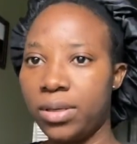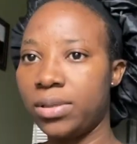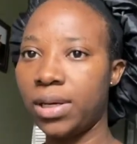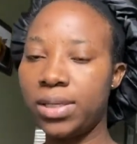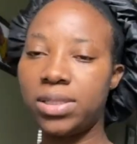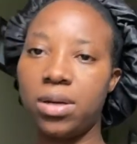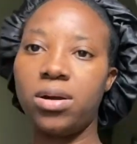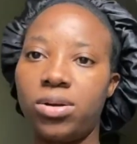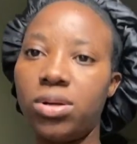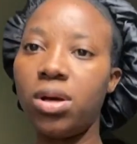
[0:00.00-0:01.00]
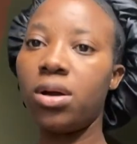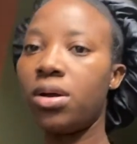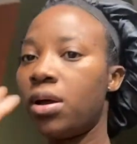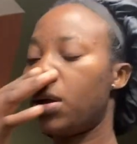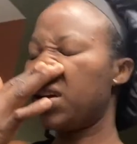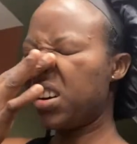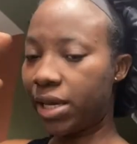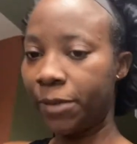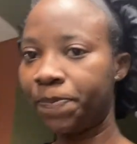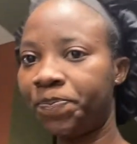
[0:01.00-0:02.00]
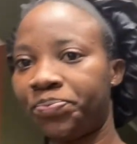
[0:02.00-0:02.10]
I guess they are good. Okay.